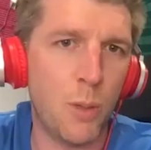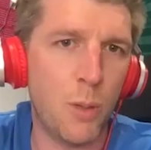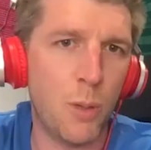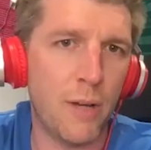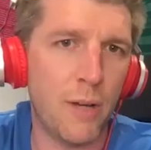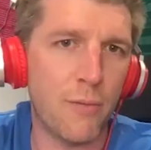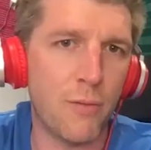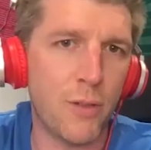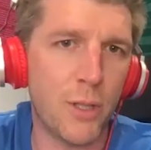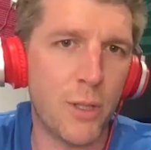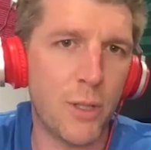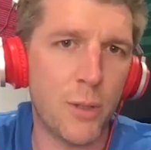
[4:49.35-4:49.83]

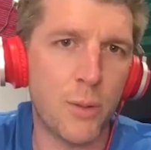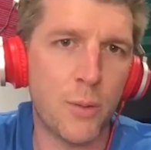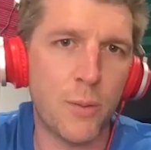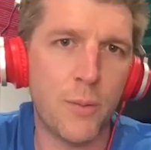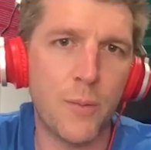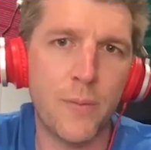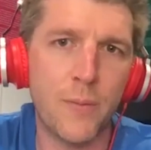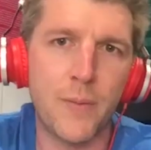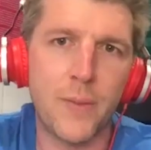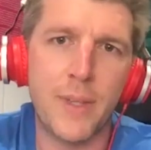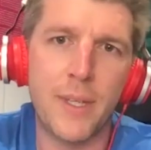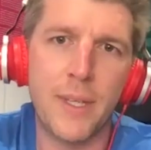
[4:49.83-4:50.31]
line view
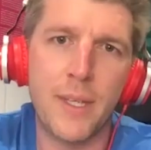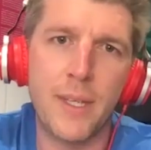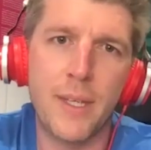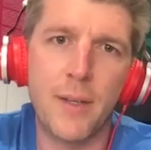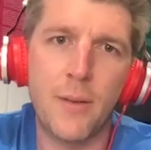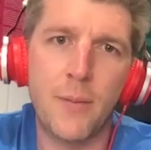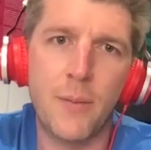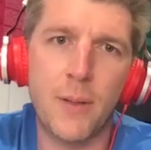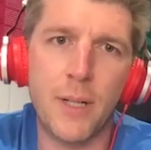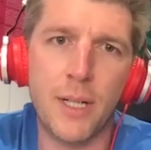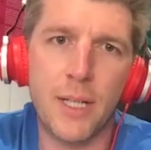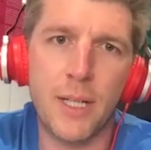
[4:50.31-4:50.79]

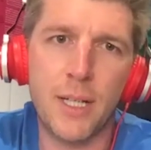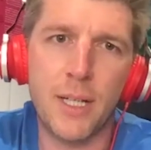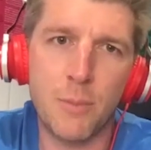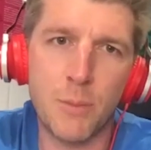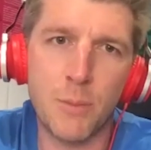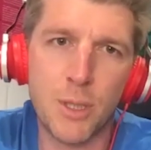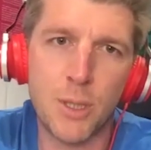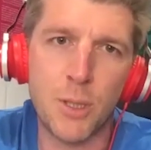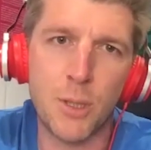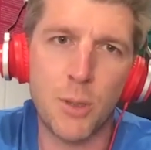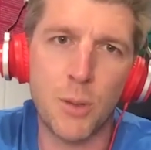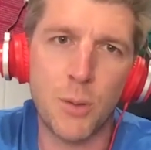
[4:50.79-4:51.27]
when it
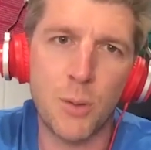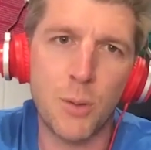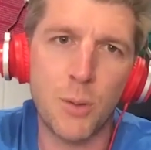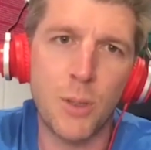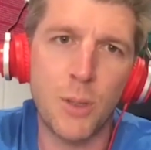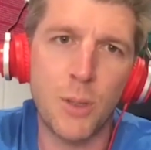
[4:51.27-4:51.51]
comes to